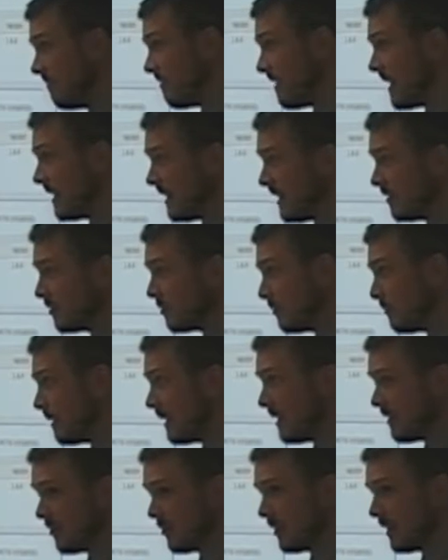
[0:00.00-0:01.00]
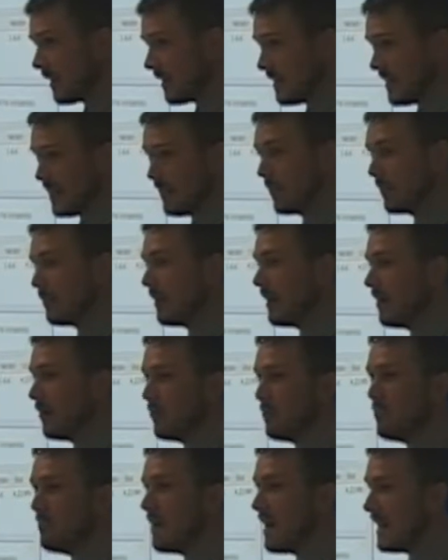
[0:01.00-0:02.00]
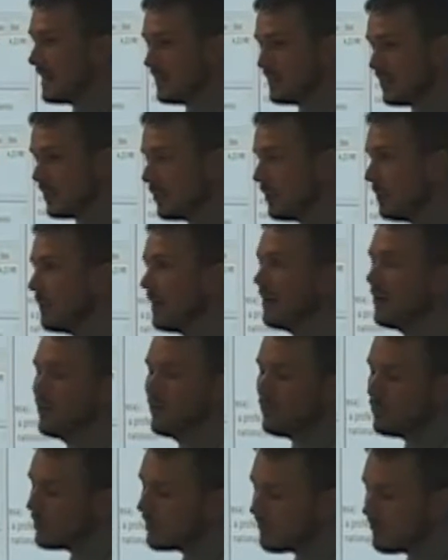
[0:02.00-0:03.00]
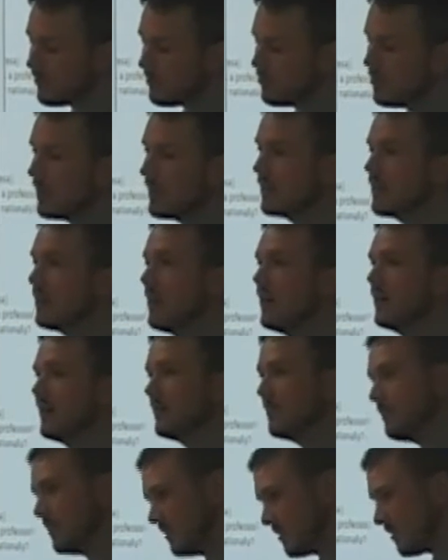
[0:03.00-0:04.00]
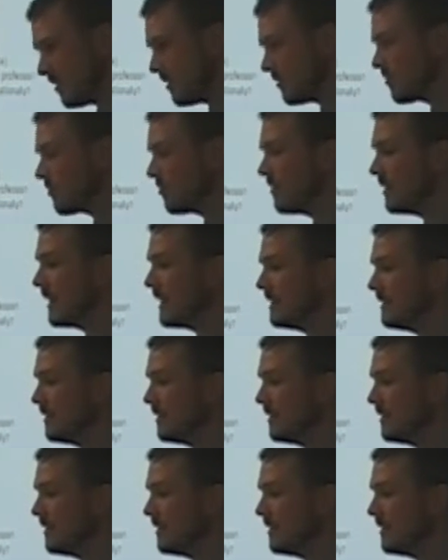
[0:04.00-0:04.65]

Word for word: financial power, economic power, monetary power, whatever you want to call it. It's also an